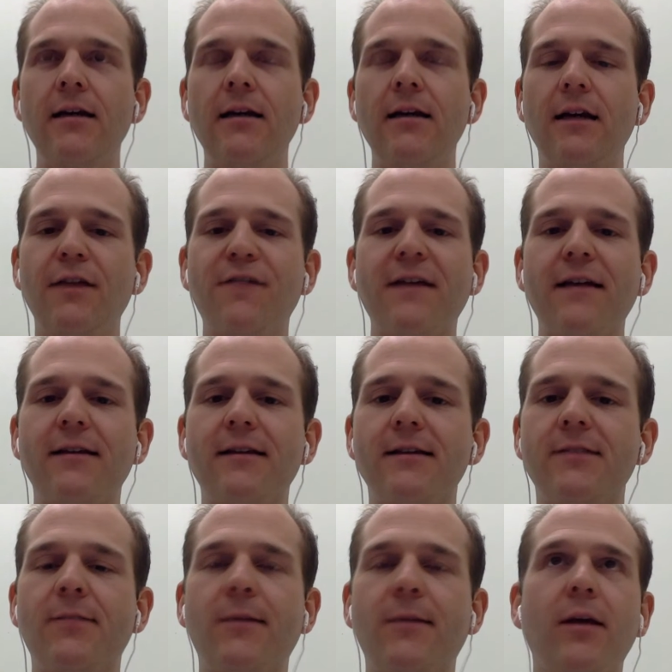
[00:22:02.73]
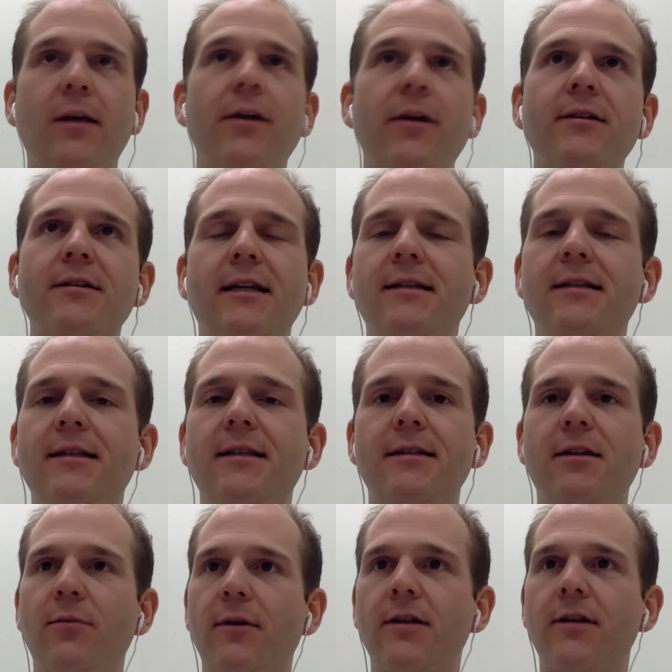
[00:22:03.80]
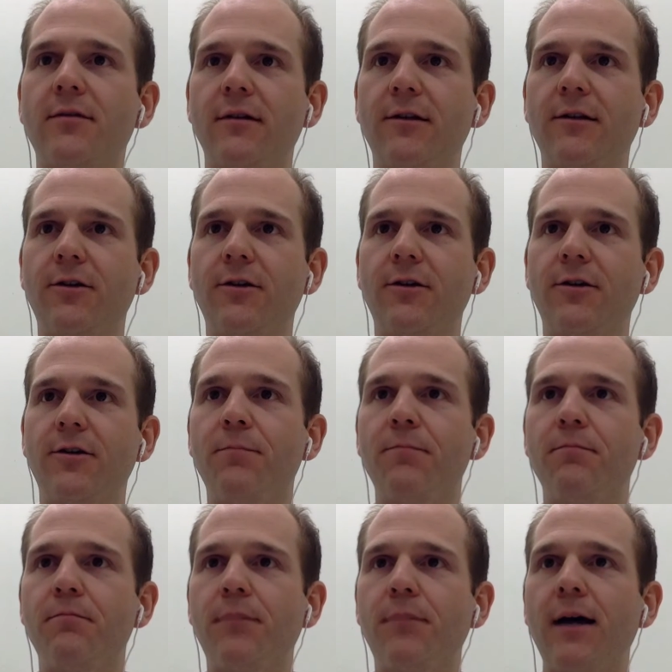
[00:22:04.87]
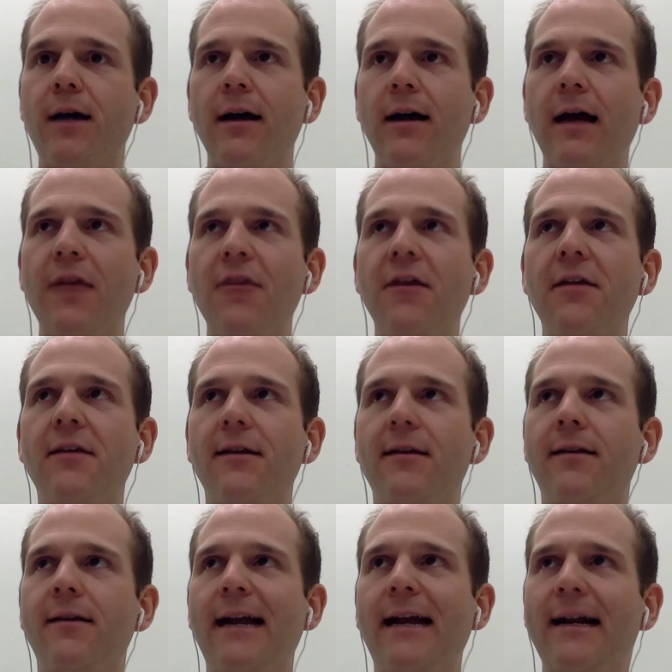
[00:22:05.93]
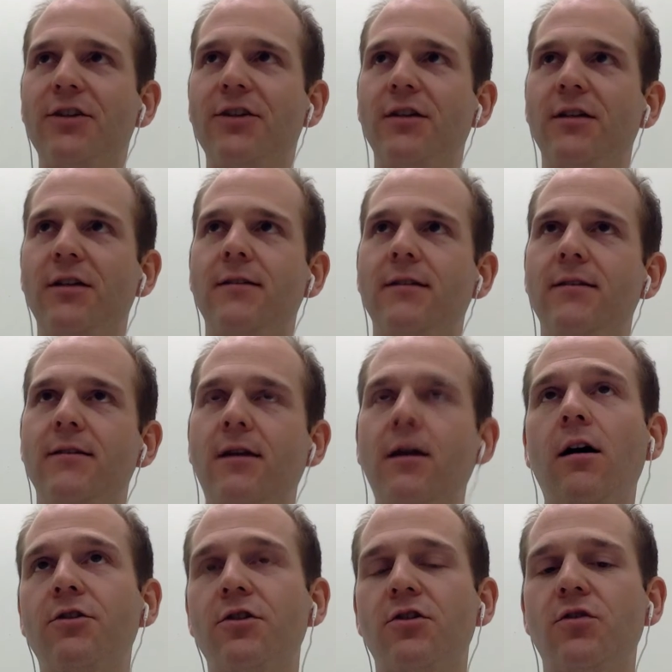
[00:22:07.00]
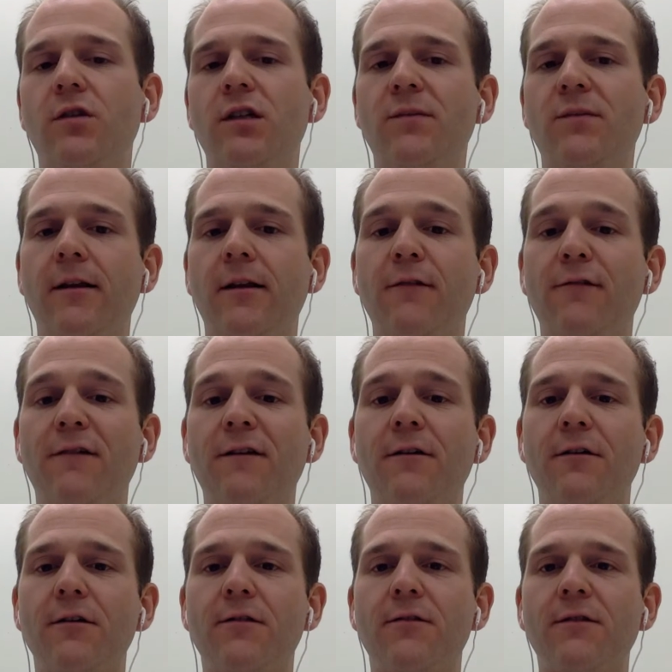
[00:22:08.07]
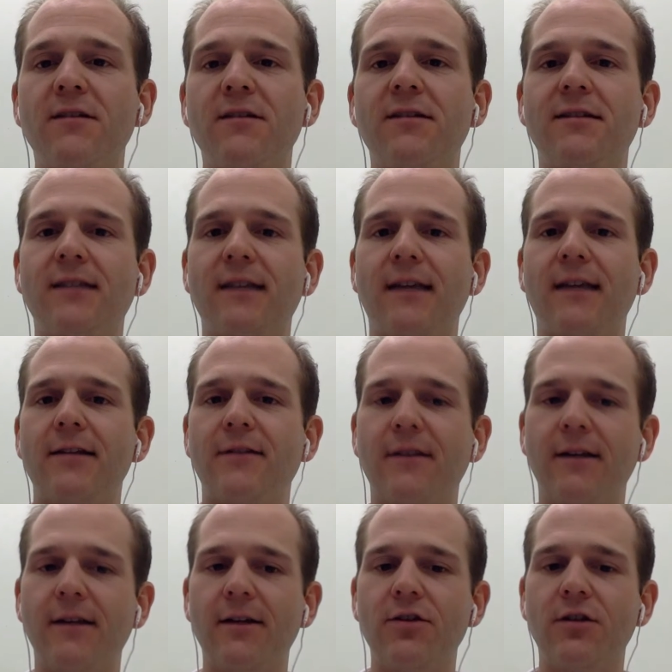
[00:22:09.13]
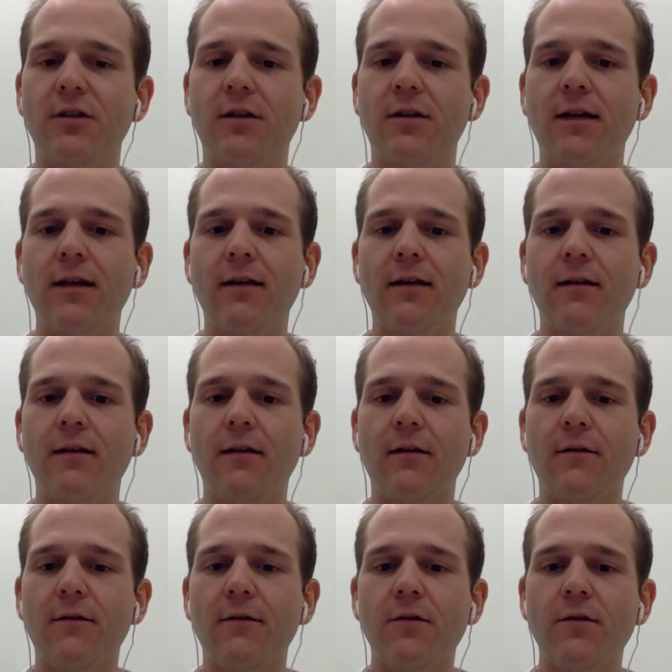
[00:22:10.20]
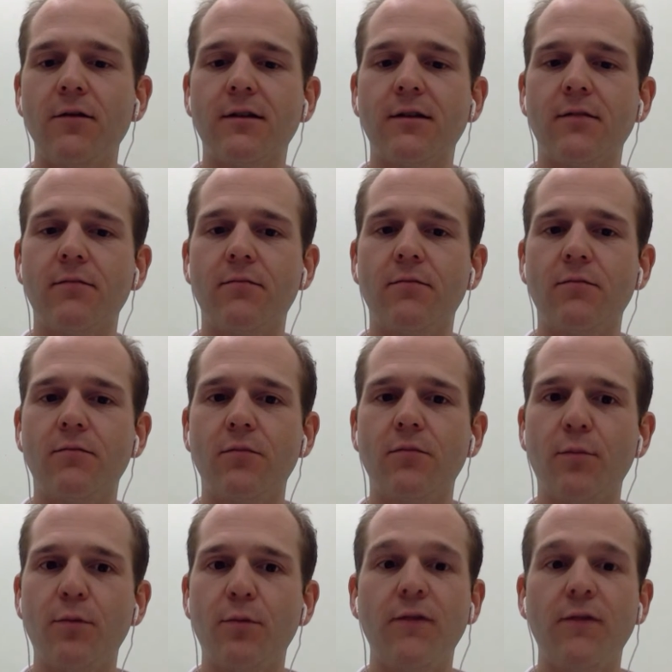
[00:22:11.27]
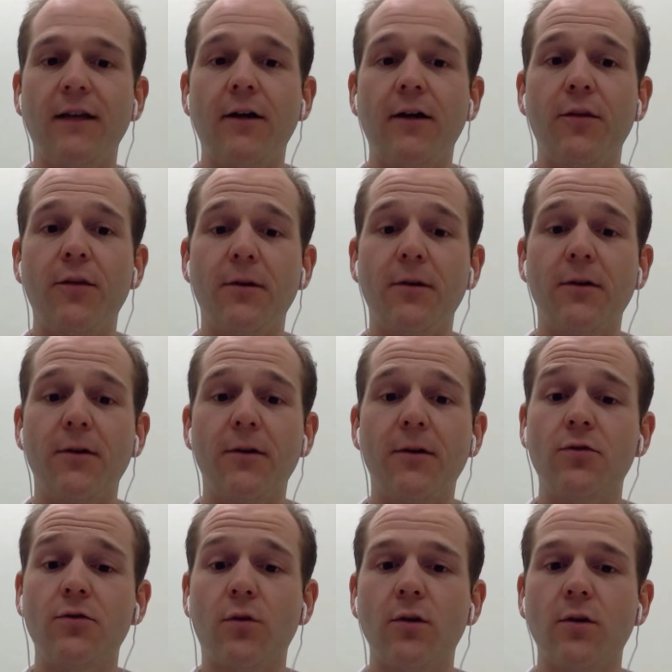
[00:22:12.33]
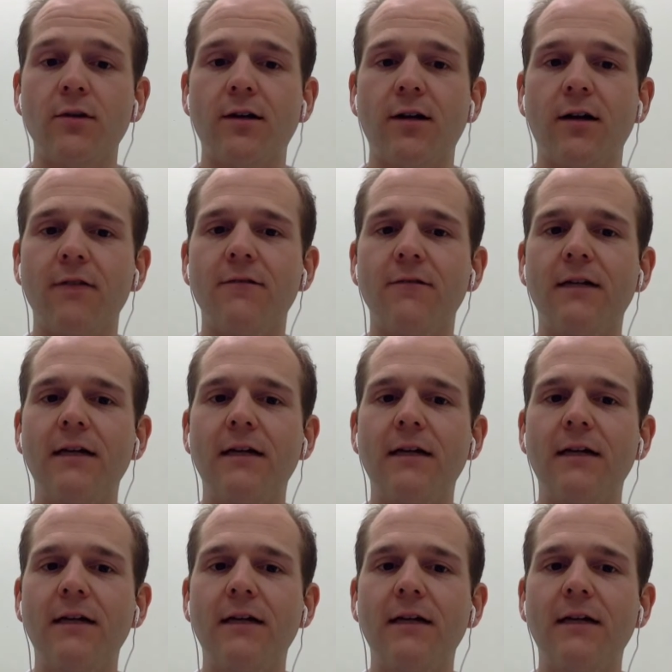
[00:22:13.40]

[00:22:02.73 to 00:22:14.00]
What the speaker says: and the fact is, by comparison, NCDs get relatively little of the pie. I think that actually is a conscious choice by a lot of funders. For instance, the Gates Foundation, they're focused on improving the health amongst those who are worst off.